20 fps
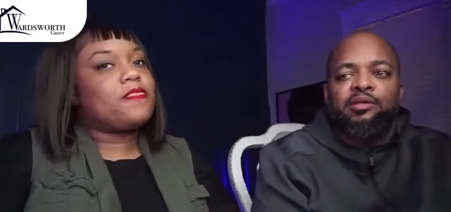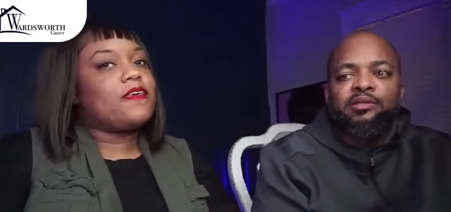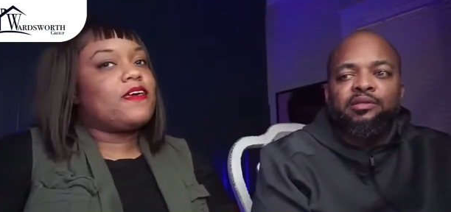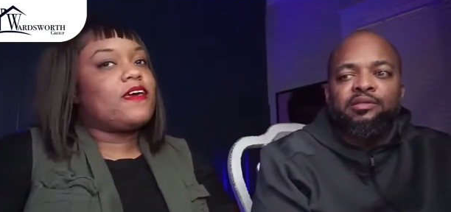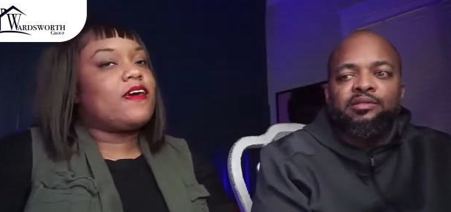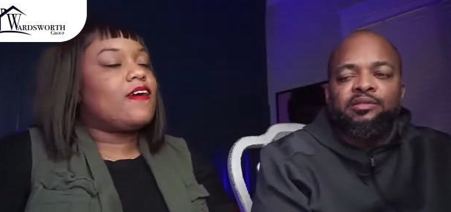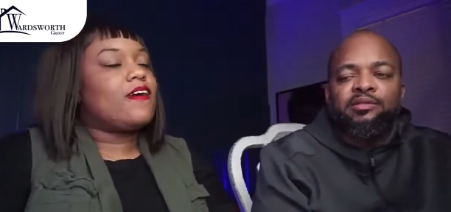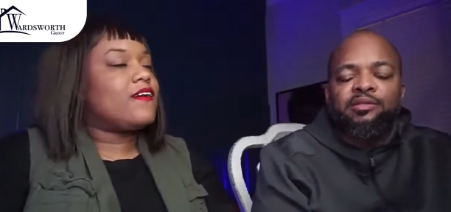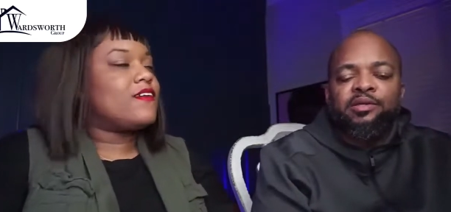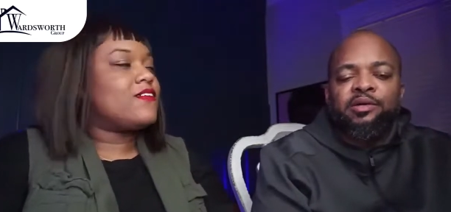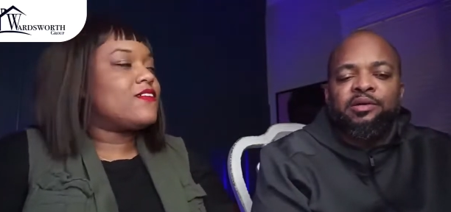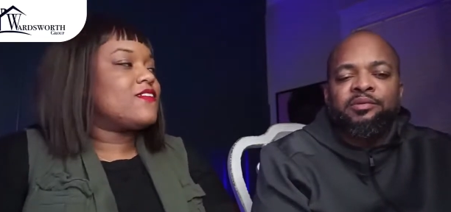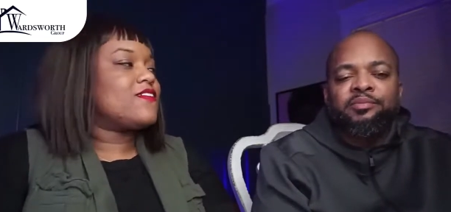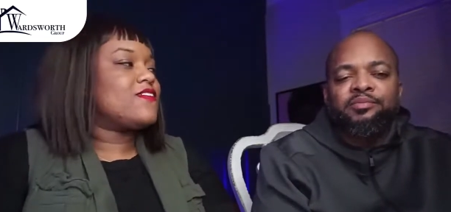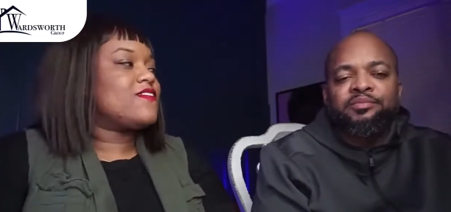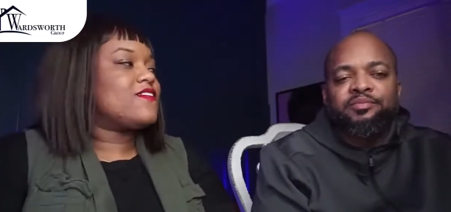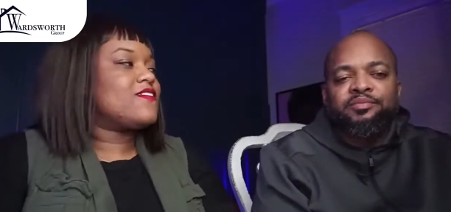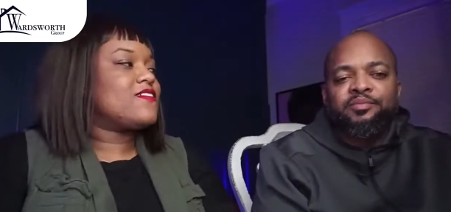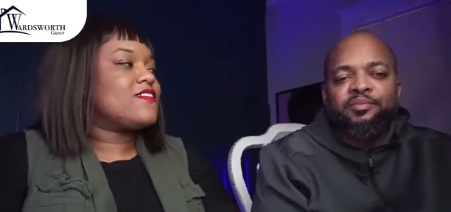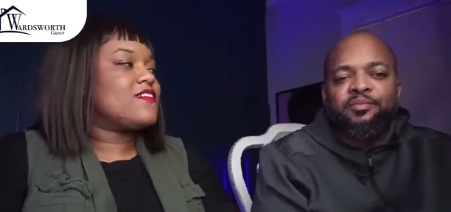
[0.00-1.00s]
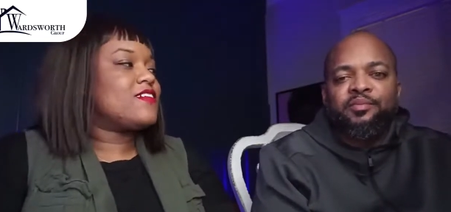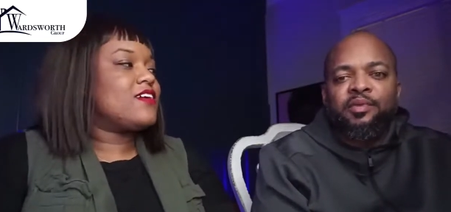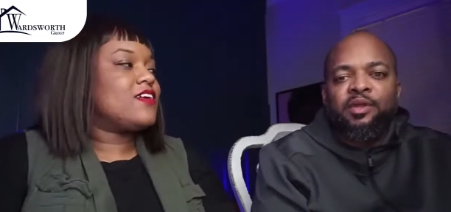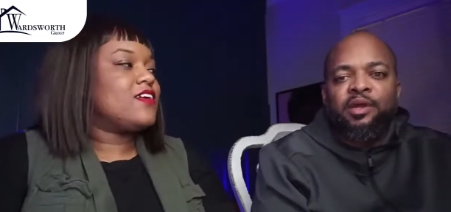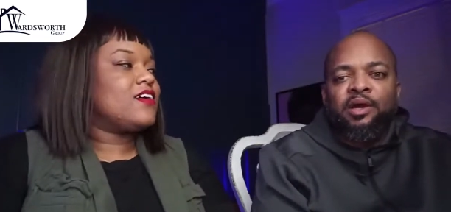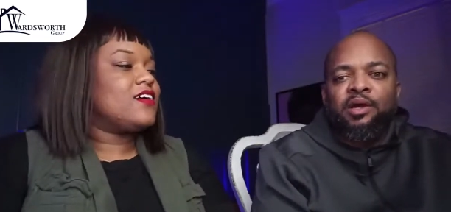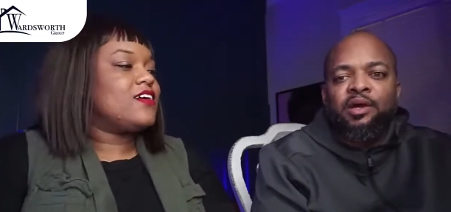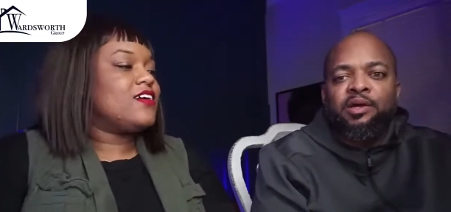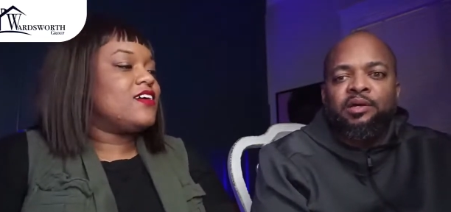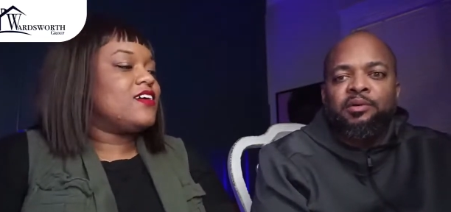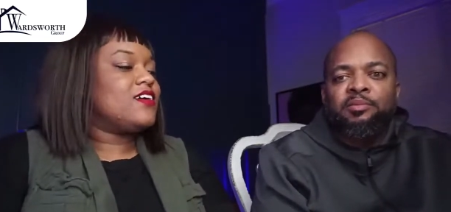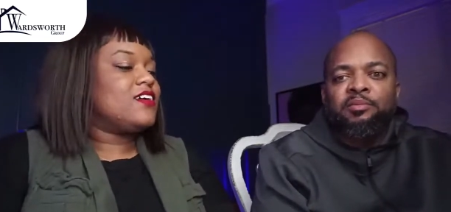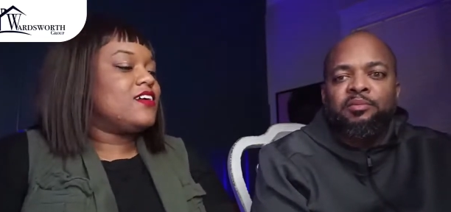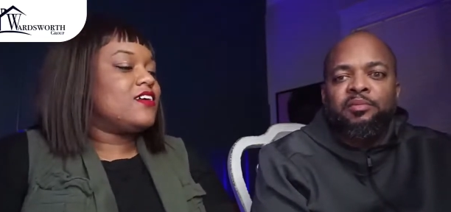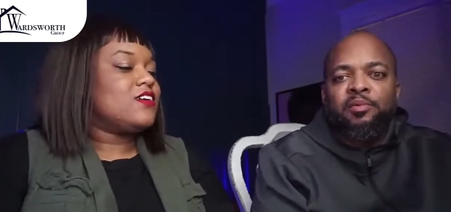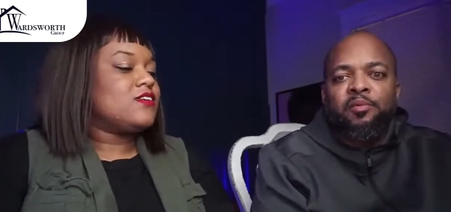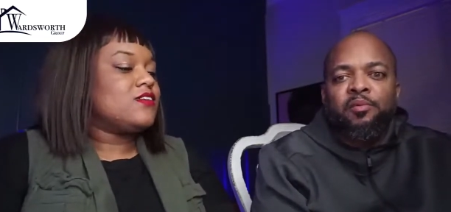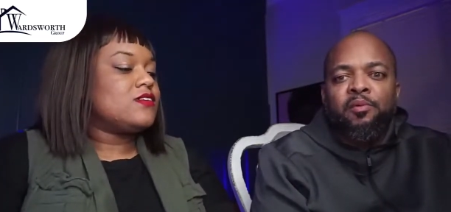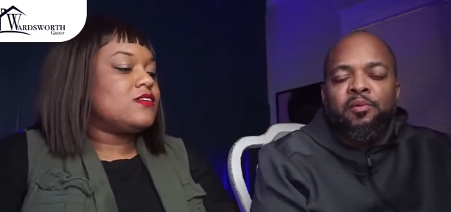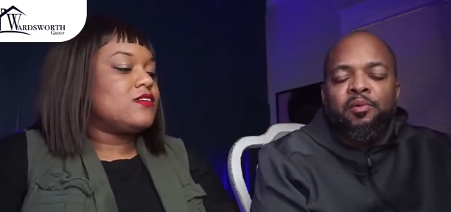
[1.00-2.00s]
Speaker 1: Yeah. So, um,
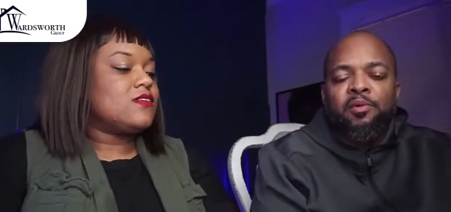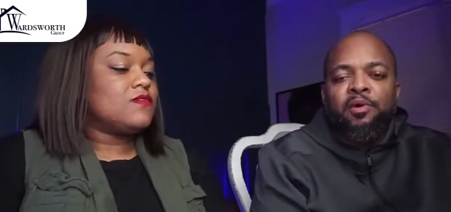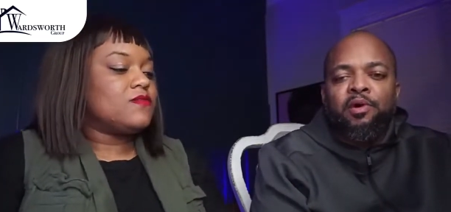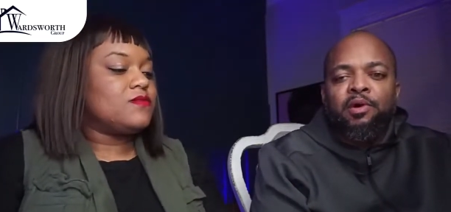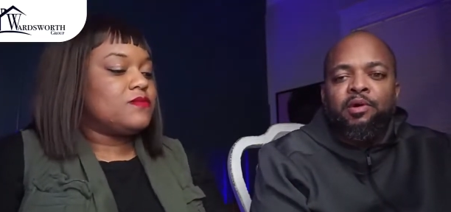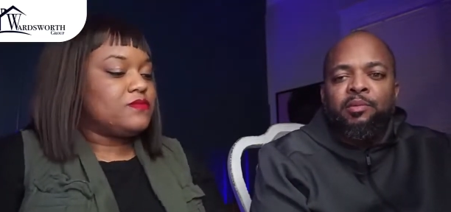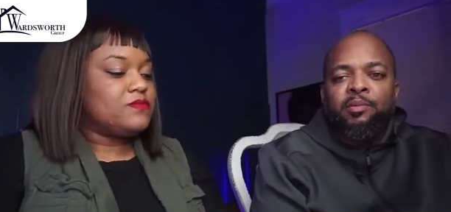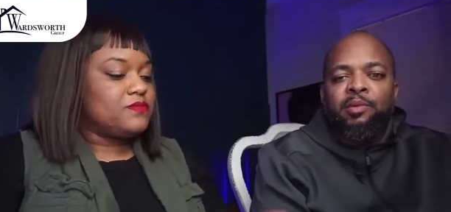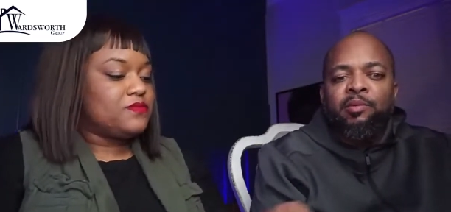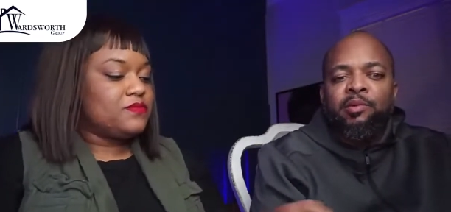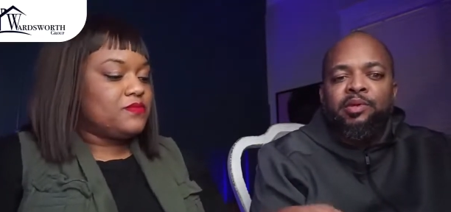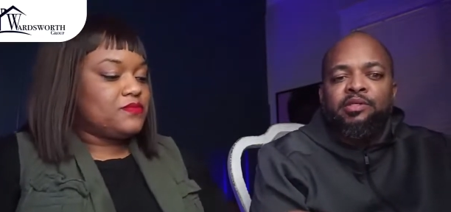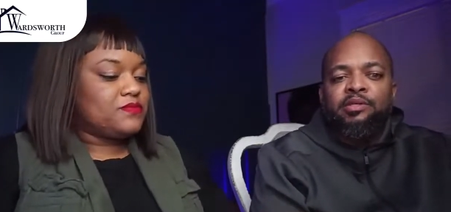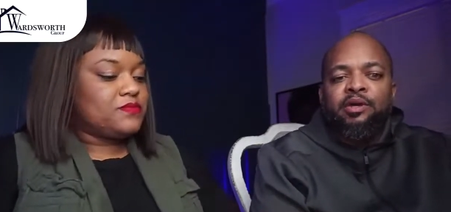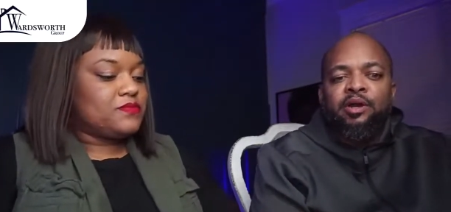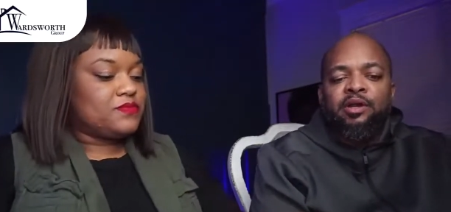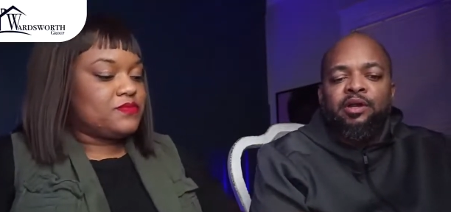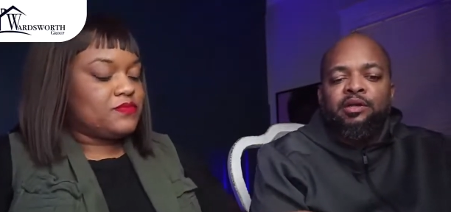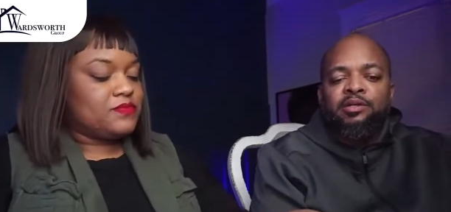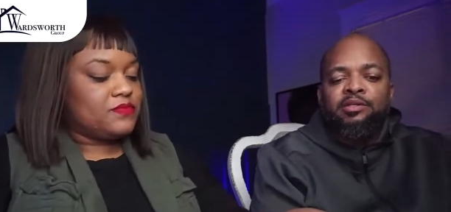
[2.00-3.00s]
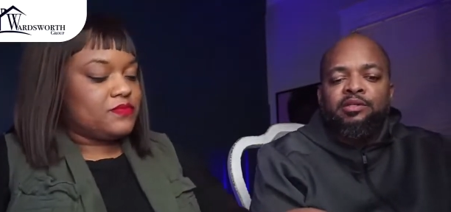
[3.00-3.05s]
we started good